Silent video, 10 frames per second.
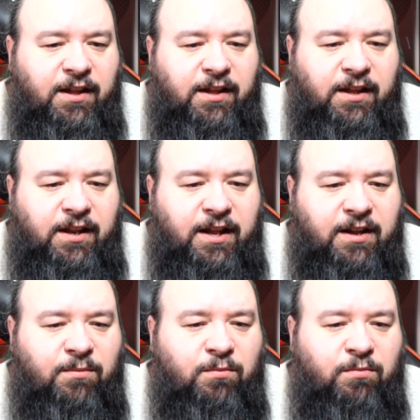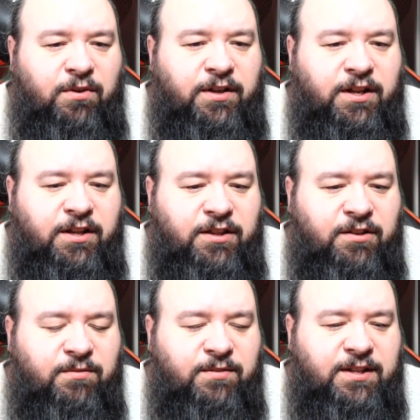And now we're gonna
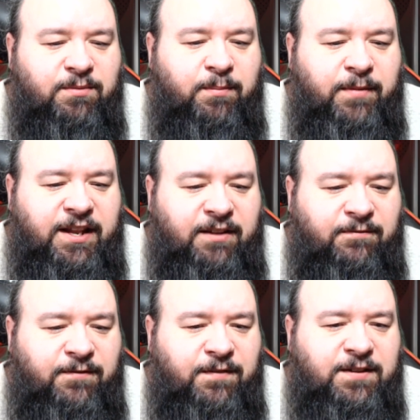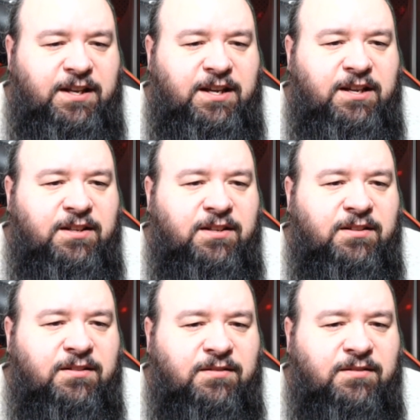do the remaining fifteen.